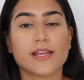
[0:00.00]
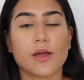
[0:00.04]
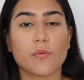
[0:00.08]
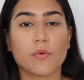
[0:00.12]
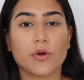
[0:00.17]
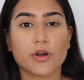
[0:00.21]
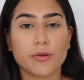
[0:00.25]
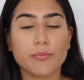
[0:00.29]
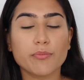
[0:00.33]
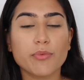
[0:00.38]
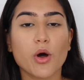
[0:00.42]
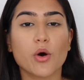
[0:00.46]
I
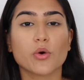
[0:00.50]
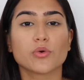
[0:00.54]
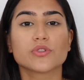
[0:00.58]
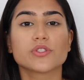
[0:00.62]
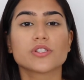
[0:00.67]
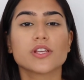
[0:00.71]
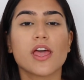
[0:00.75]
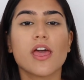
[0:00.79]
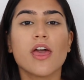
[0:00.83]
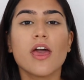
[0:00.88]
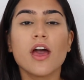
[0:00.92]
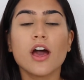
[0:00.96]
want to
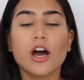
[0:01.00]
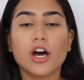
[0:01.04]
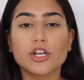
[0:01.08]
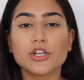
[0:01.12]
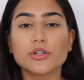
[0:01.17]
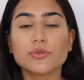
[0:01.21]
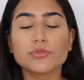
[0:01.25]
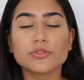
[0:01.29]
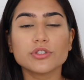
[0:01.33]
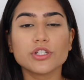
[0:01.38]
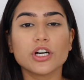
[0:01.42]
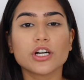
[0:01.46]
post a
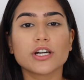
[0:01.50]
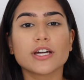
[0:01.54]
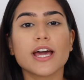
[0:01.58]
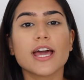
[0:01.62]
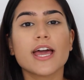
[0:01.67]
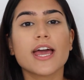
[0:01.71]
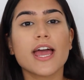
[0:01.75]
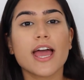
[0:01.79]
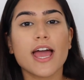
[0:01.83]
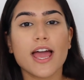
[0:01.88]
new look